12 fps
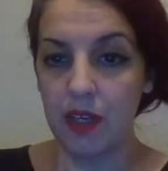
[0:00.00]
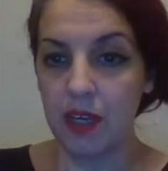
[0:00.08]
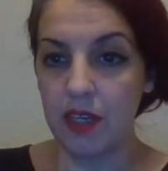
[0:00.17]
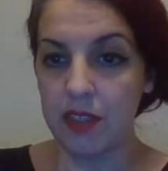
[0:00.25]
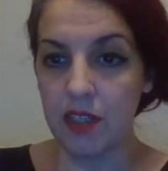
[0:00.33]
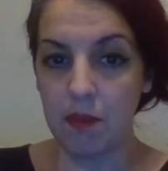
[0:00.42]

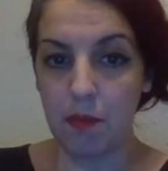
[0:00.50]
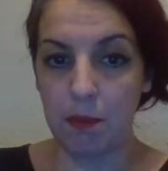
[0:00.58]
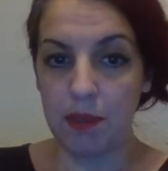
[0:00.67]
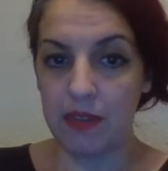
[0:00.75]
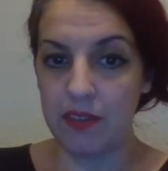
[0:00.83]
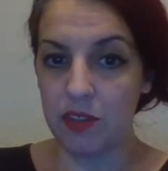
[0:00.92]
and it started
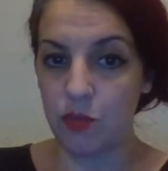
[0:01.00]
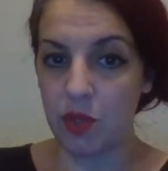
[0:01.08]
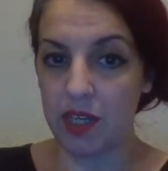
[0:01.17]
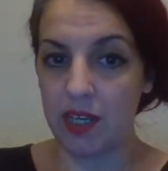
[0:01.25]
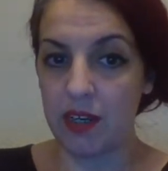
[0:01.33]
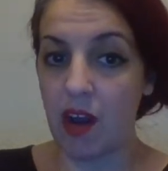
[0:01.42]
popping out this
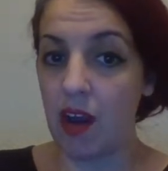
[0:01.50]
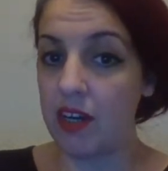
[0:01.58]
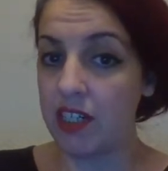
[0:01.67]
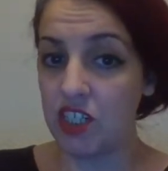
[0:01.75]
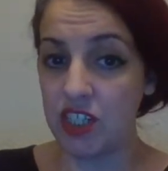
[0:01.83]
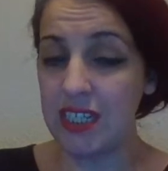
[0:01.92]
weekend.
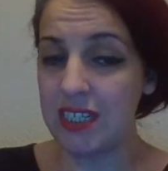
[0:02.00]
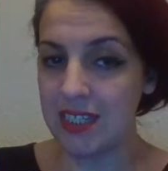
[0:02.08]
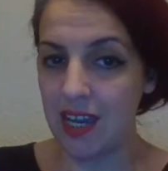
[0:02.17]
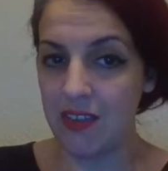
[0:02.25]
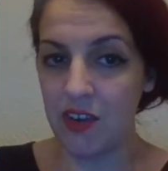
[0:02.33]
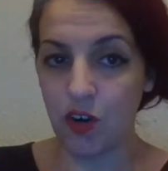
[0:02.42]
She
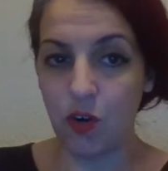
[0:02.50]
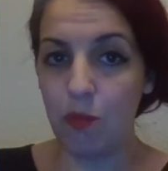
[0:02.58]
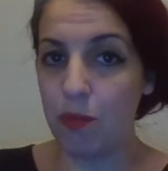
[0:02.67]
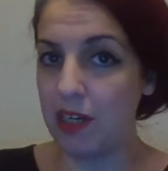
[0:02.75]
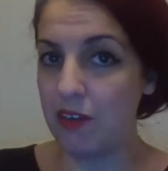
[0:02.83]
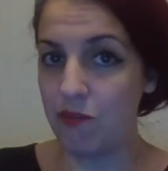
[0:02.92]
said they're
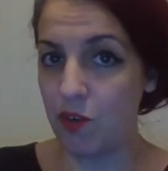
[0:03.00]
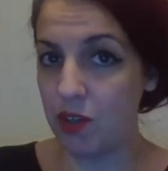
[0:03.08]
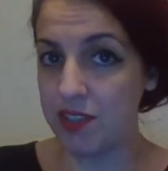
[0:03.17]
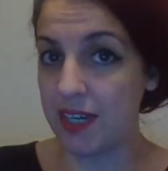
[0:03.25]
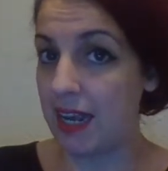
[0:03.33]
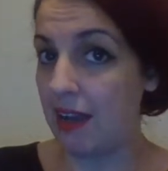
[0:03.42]
completely
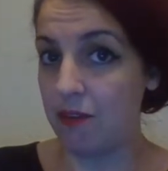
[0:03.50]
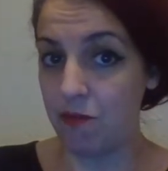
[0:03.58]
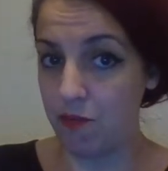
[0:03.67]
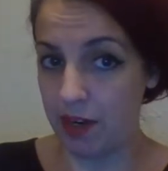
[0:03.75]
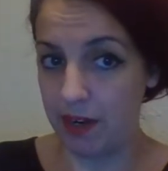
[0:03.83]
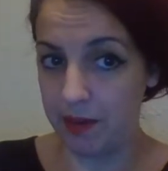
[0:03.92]
false and
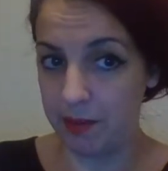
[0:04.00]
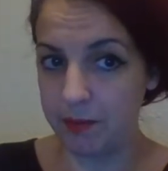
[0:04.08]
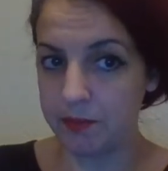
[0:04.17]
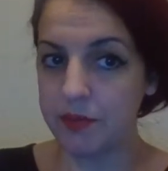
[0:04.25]
unfair.